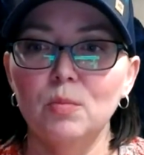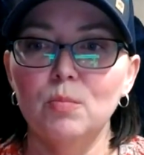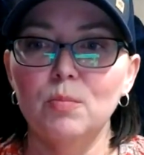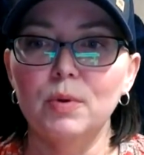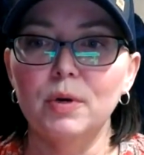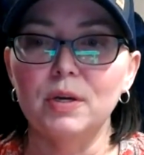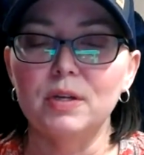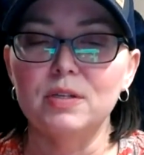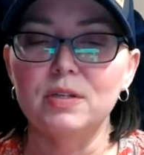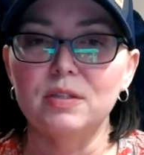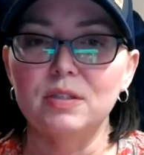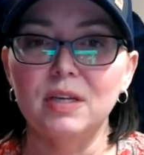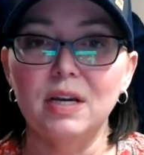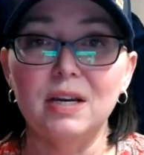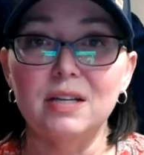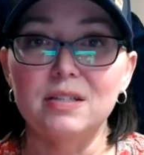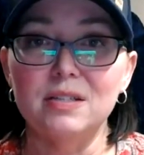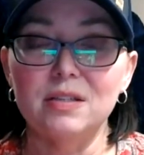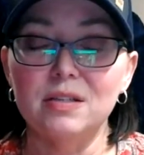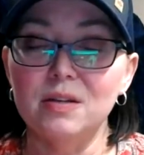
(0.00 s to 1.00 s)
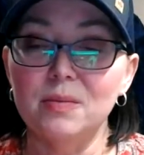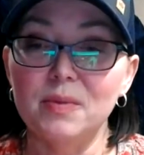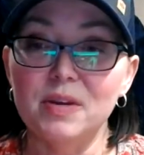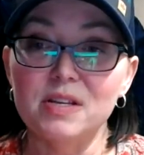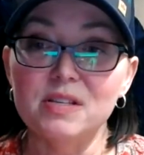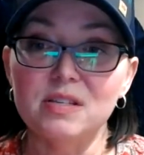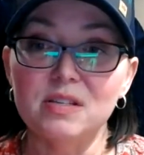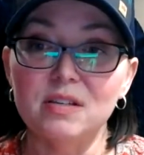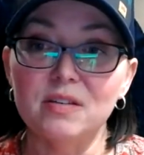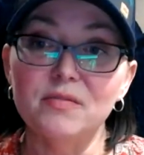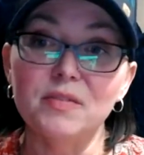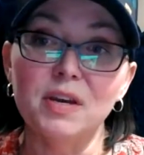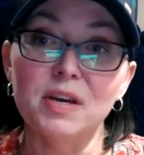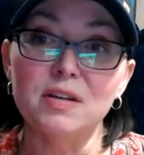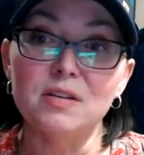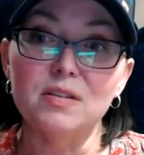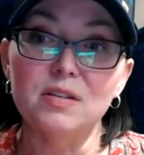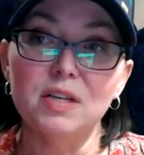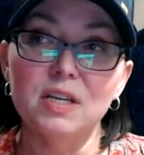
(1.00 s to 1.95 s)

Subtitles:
But yeah, it's an amazing event.